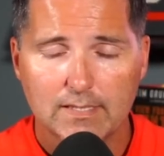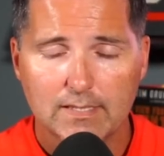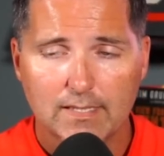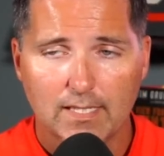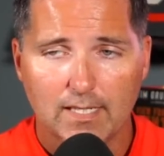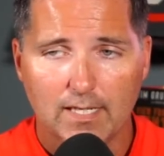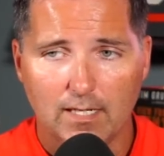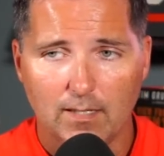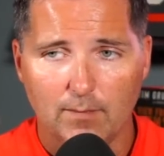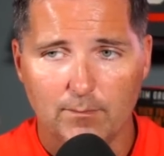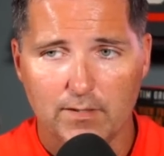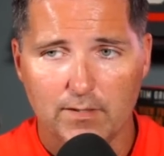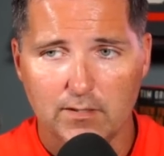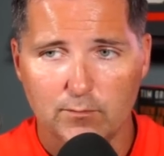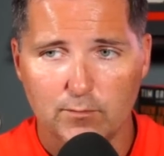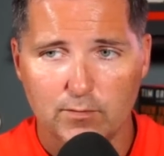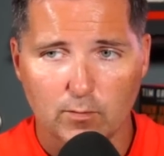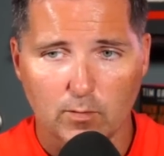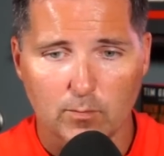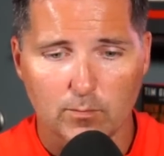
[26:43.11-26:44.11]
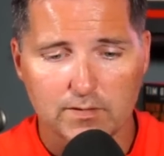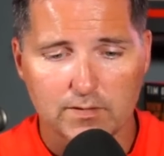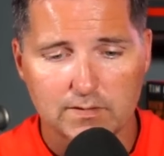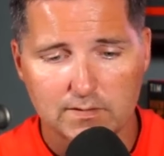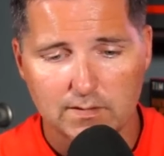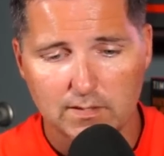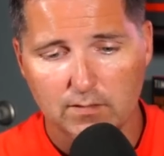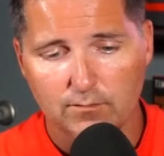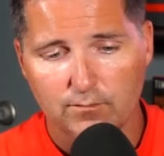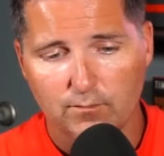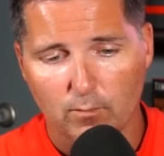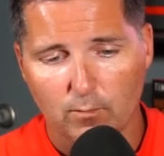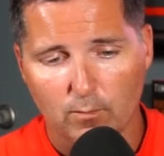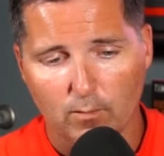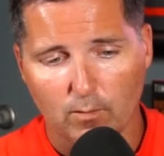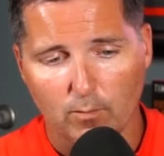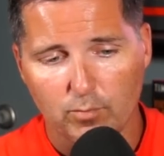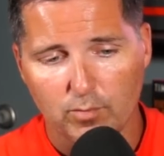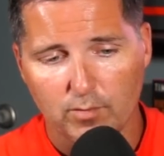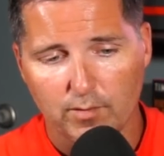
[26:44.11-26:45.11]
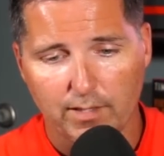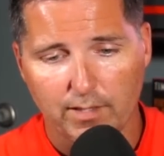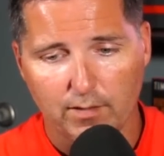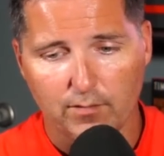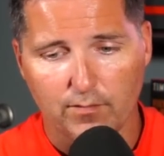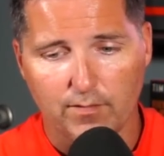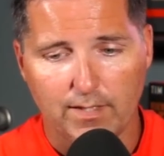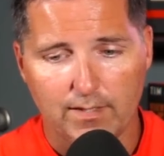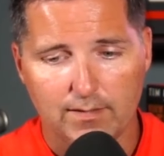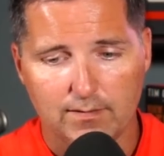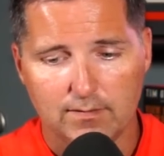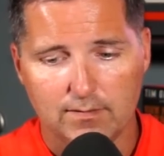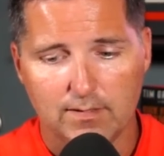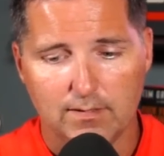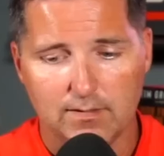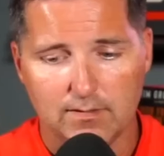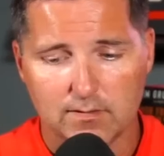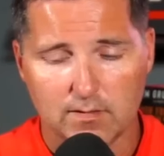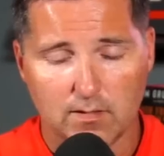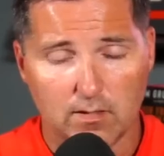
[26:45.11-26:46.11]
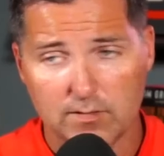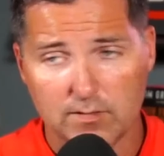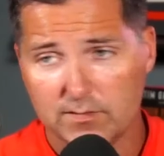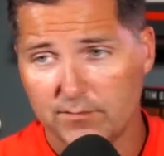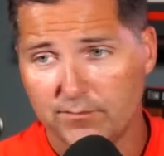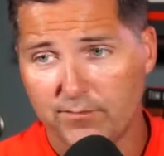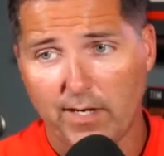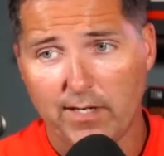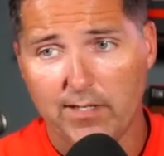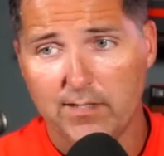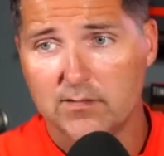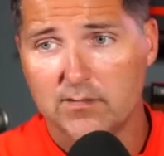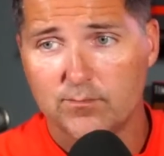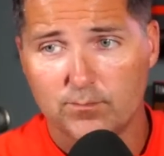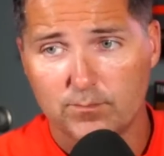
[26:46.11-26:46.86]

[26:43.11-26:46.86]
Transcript: um, than you would normally see for a player that is honestly fighting